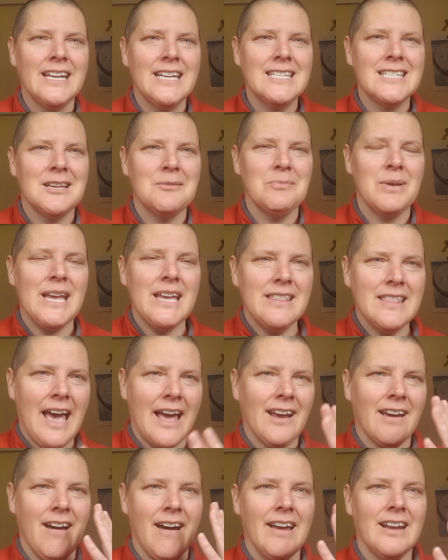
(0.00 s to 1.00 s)
To me,
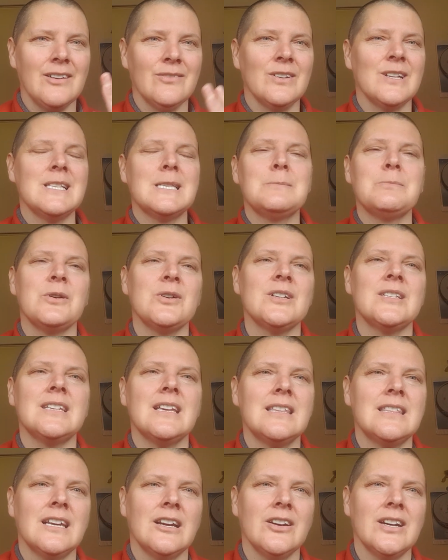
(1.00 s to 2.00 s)
that kind of conspiracy
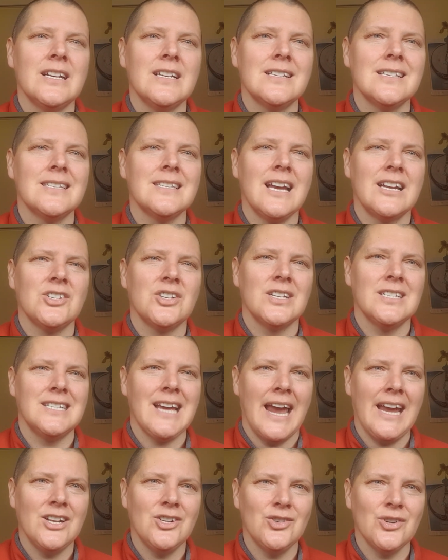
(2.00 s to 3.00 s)
theory is such a
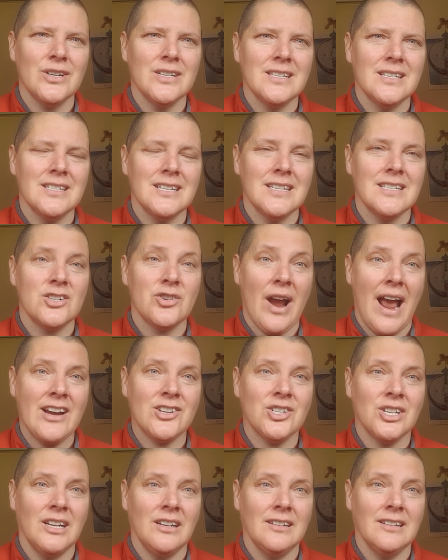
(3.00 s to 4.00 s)
dangerous
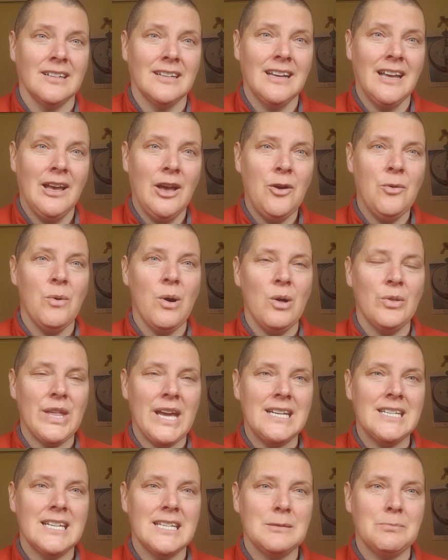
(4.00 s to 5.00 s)
distraction while they
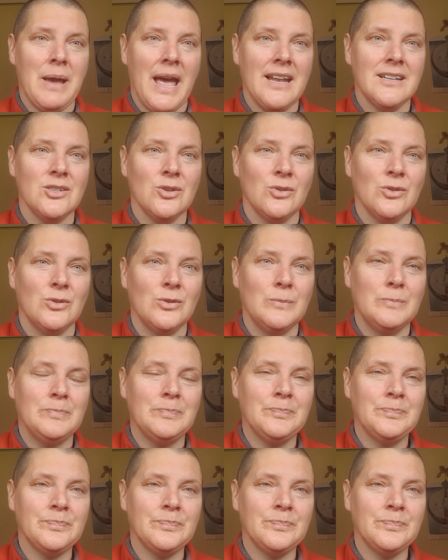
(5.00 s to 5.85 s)
dismantle